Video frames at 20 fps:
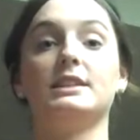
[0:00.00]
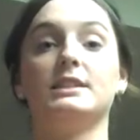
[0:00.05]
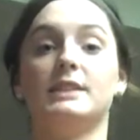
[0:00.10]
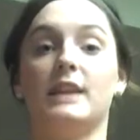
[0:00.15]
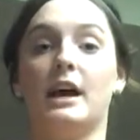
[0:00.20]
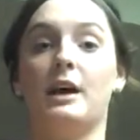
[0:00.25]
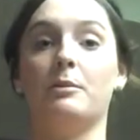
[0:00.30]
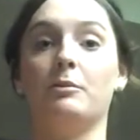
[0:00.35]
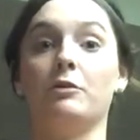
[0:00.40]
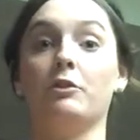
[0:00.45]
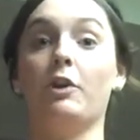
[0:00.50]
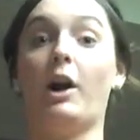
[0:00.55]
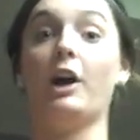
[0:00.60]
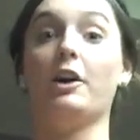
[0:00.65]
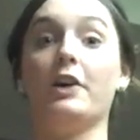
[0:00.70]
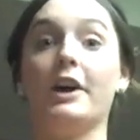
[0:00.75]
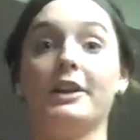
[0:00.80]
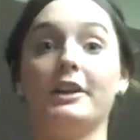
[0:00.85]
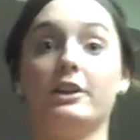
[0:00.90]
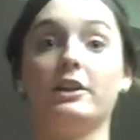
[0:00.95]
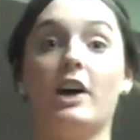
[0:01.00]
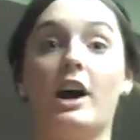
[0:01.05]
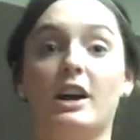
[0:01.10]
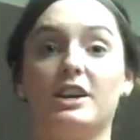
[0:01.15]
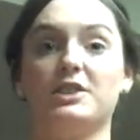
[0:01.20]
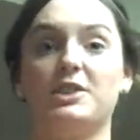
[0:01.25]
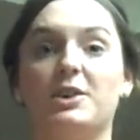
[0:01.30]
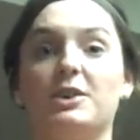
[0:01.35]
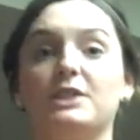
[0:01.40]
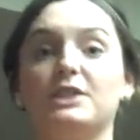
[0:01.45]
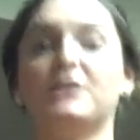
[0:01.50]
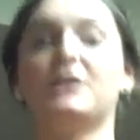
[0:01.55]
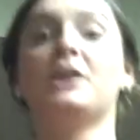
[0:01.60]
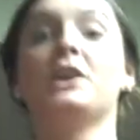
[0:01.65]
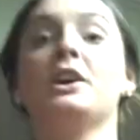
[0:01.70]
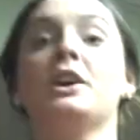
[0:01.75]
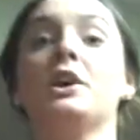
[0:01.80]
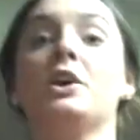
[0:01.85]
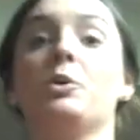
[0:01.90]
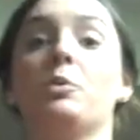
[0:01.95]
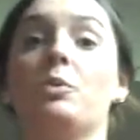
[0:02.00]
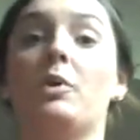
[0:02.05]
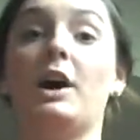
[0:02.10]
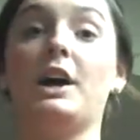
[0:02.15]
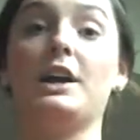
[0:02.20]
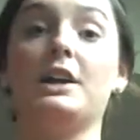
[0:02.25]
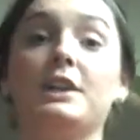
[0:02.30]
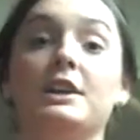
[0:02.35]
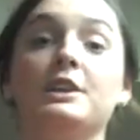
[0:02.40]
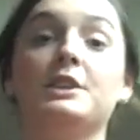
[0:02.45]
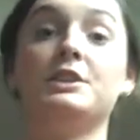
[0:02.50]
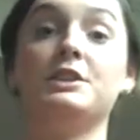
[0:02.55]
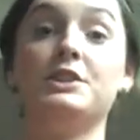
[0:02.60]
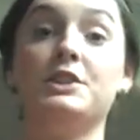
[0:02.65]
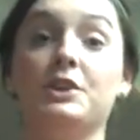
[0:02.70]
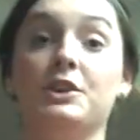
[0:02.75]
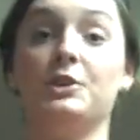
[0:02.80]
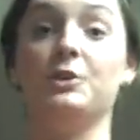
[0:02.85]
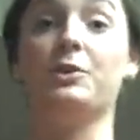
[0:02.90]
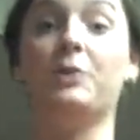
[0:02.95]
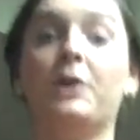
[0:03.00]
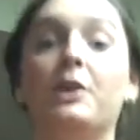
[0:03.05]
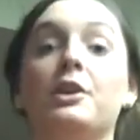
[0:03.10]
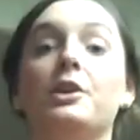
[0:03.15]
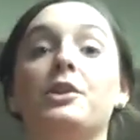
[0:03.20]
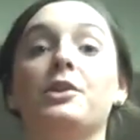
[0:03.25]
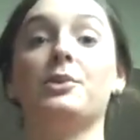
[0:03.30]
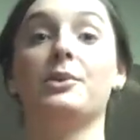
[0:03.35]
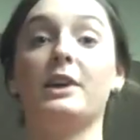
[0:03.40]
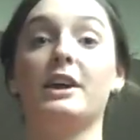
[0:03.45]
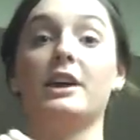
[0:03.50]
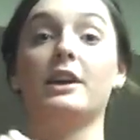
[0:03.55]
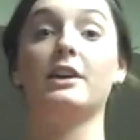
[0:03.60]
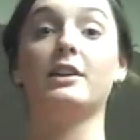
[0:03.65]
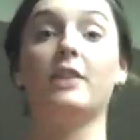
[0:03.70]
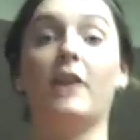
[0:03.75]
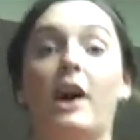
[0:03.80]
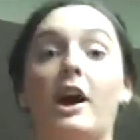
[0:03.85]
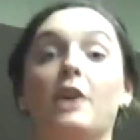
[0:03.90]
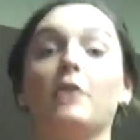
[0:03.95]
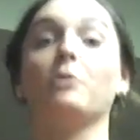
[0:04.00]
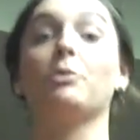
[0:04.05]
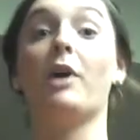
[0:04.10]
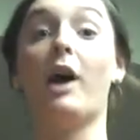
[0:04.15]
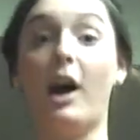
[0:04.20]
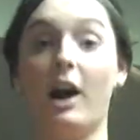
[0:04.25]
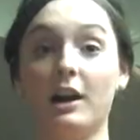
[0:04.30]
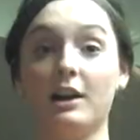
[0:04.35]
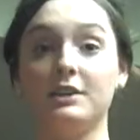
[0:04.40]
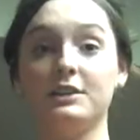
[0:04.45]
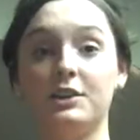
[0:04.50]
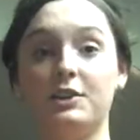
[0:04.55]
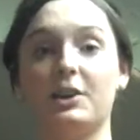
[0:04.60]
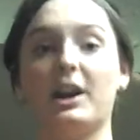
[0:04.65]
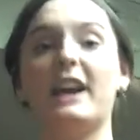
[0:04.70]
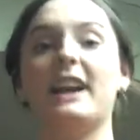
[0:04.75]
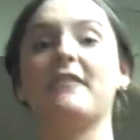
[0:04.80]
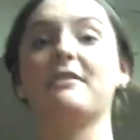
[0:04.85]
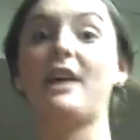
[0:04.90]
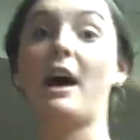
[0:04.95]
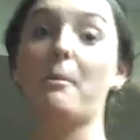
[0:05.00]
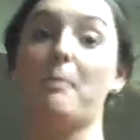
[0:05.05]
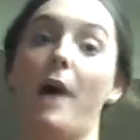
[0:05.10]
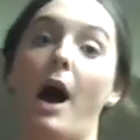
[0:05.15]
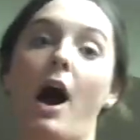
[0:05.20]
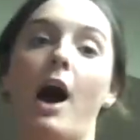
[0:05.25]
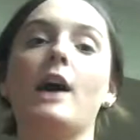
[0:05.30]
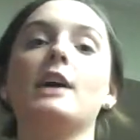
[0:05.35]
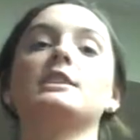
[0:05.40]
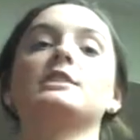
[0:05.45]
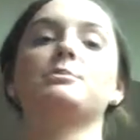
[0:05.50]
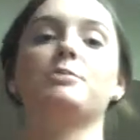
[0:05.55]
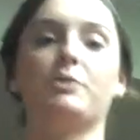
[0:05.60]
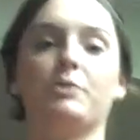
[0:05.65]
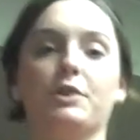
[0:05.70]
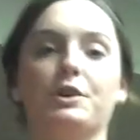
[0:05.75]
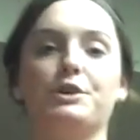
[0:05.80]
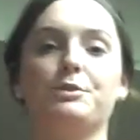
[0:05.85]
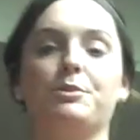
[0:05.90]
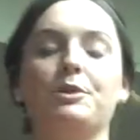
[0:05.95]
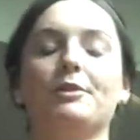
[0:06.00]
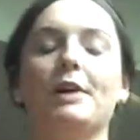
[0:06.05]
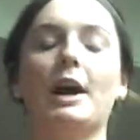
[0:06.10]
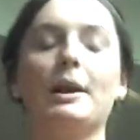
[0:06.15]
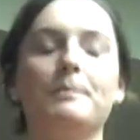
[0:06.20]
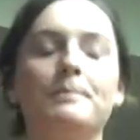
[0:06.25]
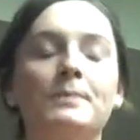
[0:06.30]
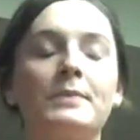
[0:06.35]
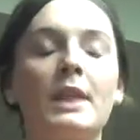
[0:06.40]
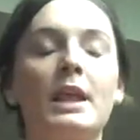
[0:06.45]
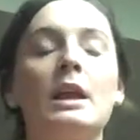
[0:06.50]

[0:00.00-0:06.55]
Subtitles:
It's rock around the clock, so it's 1, 2, 3 o'clock rock, so you kind of have that pause before you move on.